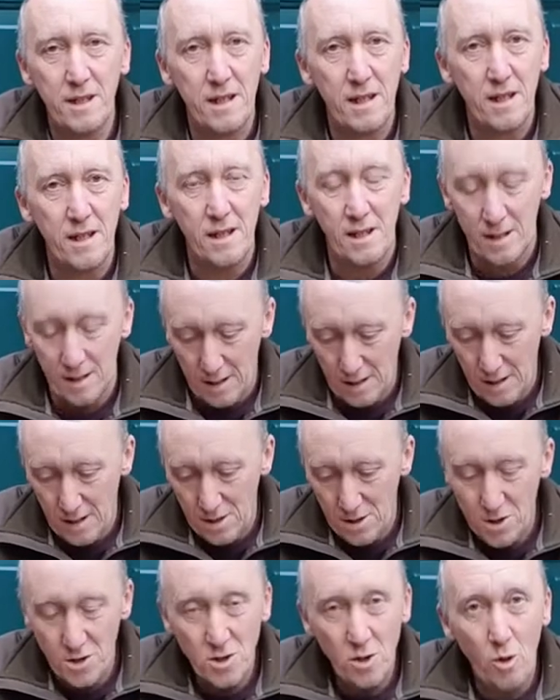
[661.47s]
there,
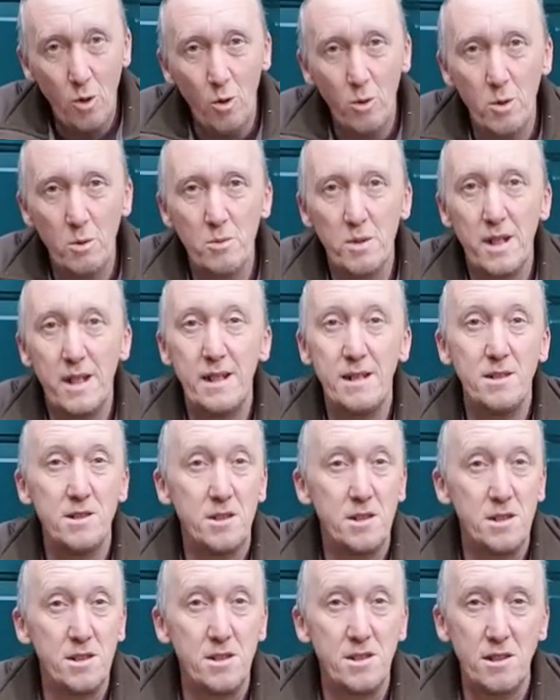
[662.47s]
just to oil the
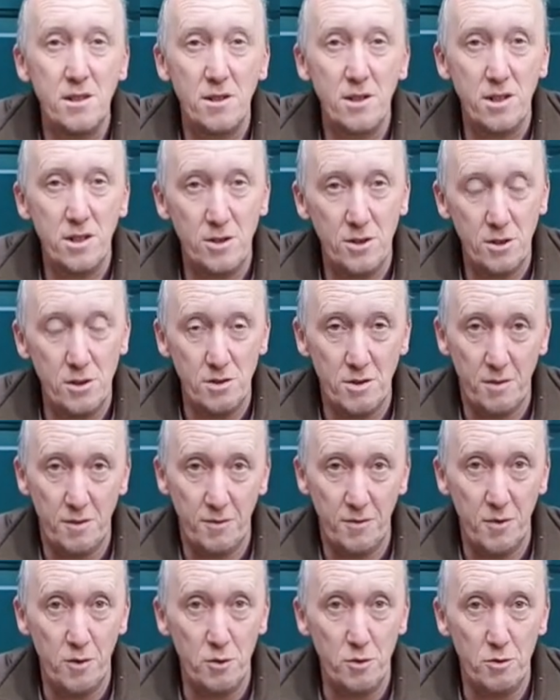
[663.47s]
hinges. You know, you can use a
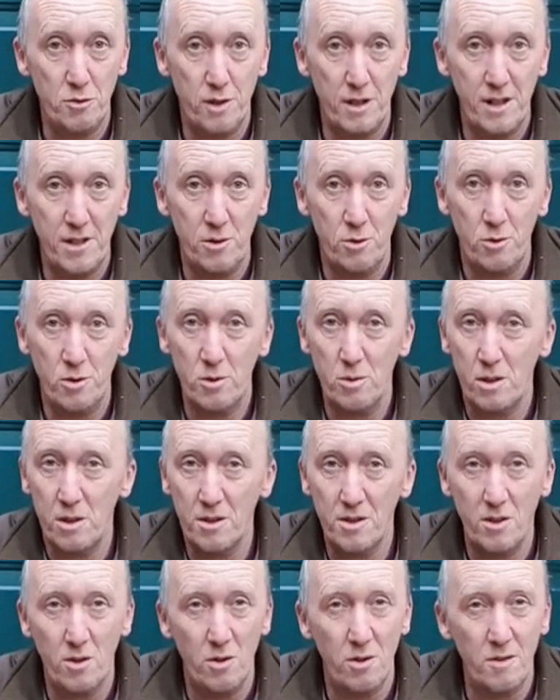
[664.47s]
food grade oil
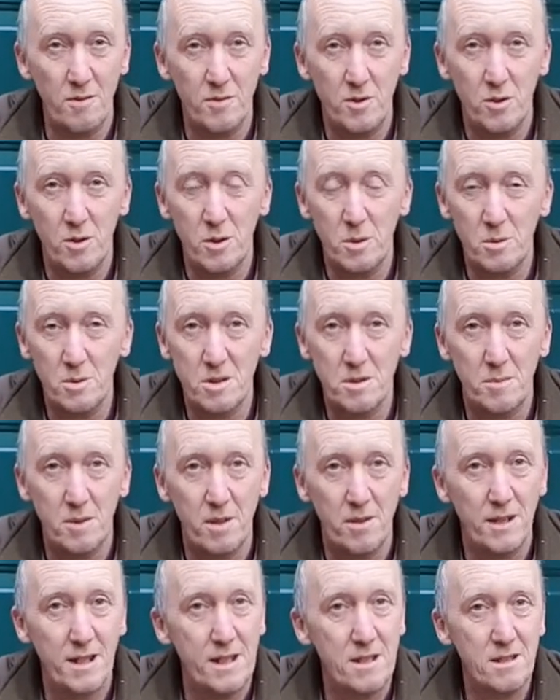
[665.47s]
like an olive oil or something
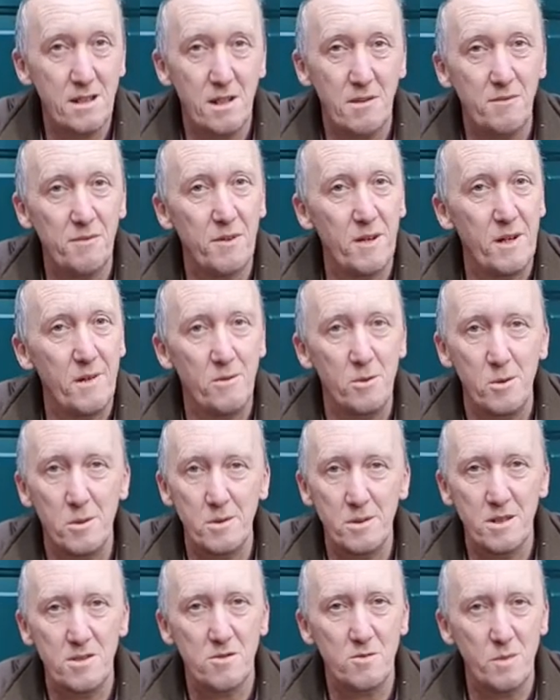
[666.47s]
like that, sunflower oil,
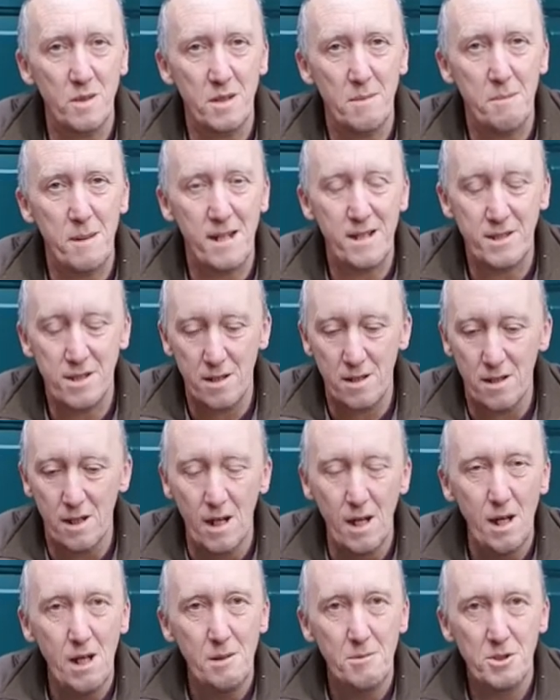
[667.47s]
it doesn't really matter.
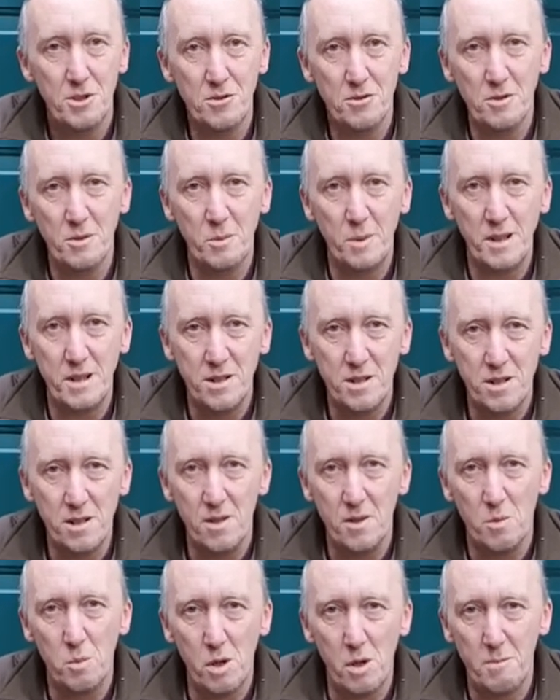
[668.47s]
But during the
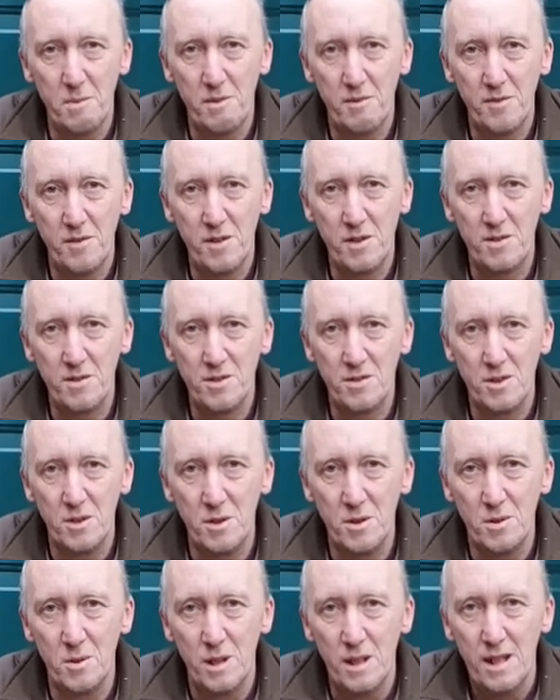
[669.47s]
winter, what I prefer to
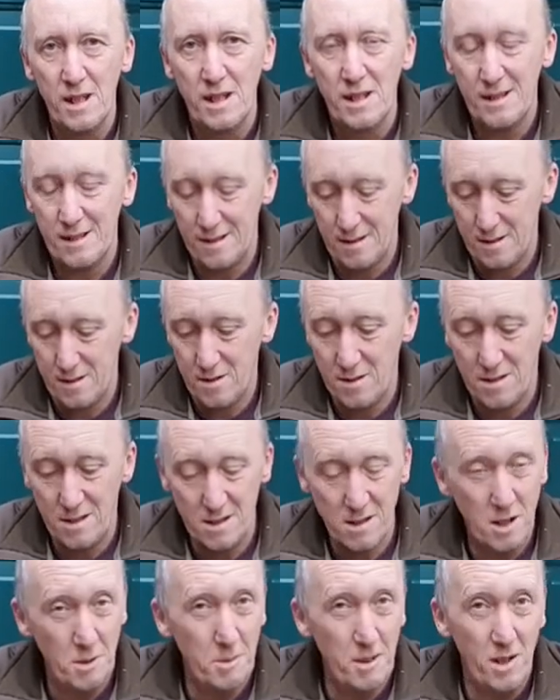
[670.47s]
do is, because it's
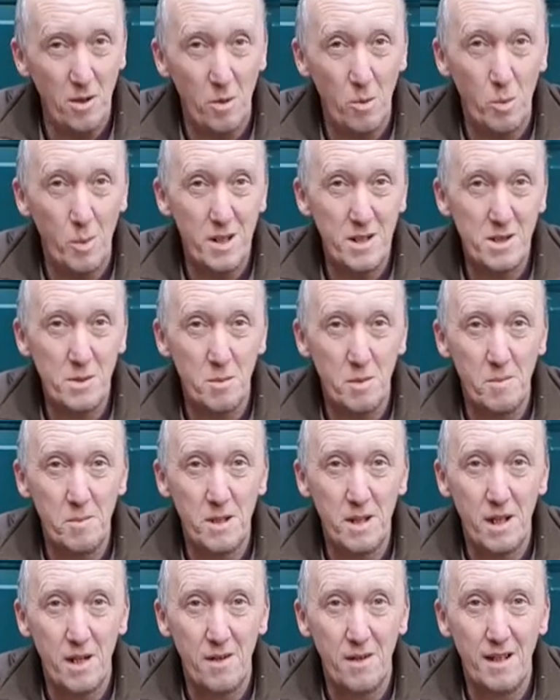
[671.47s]
going to be a lot wetter when
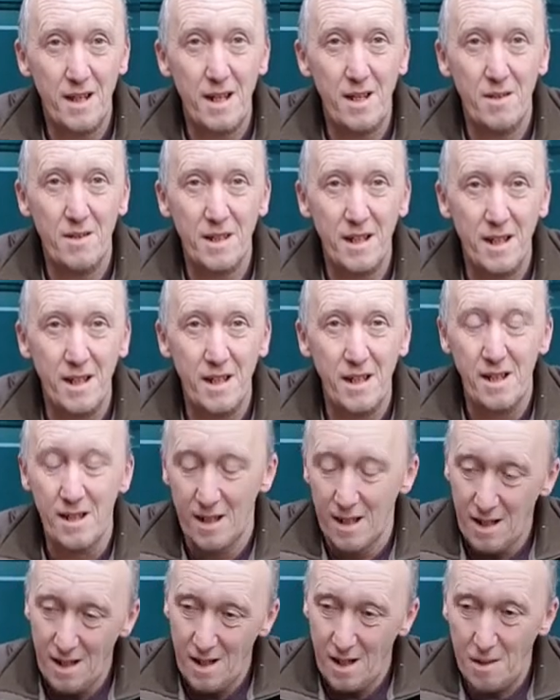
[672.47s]
we're going out there,
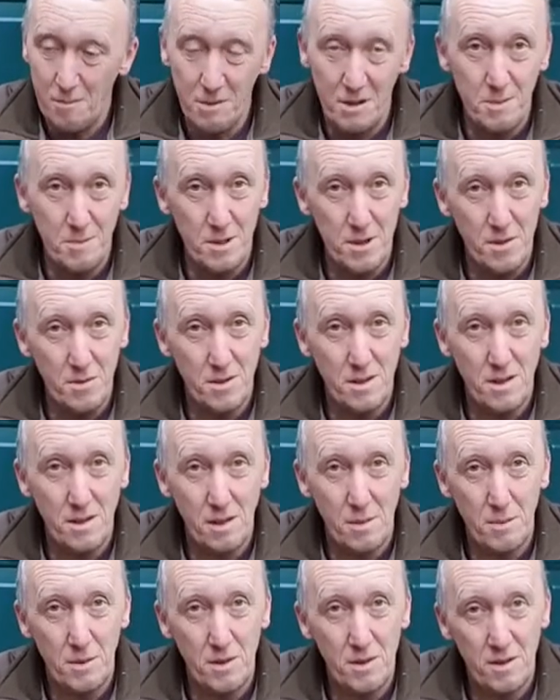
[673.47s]
I'm going to be using
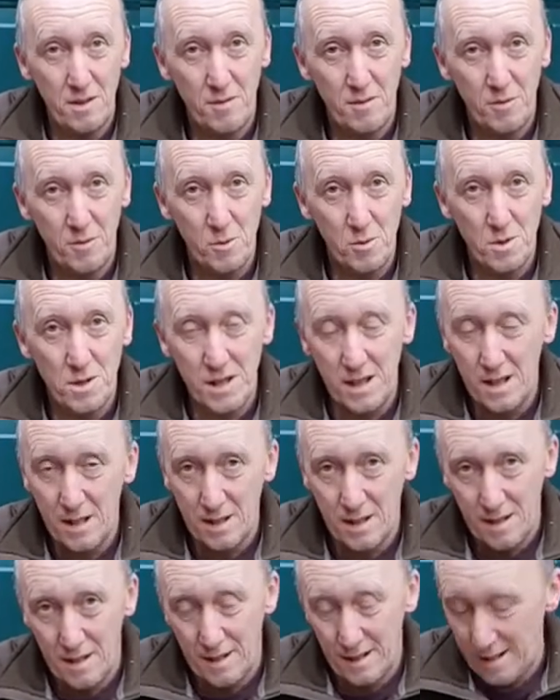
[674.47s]
WD-40
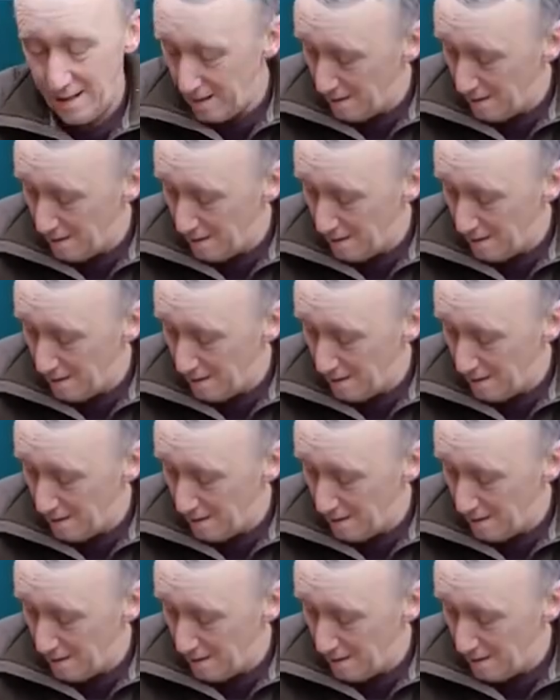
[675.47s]
and